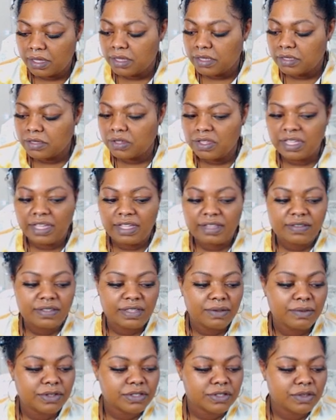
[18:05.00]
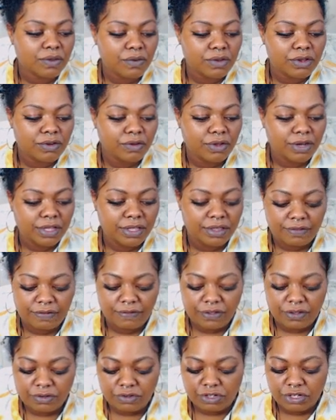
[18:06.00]
So let's see what's going on in the
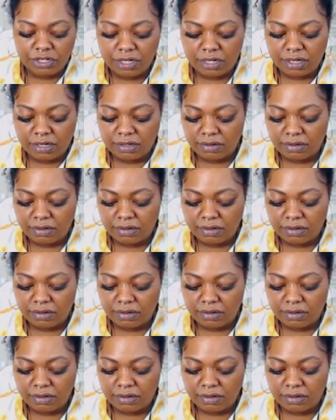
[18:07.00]
future.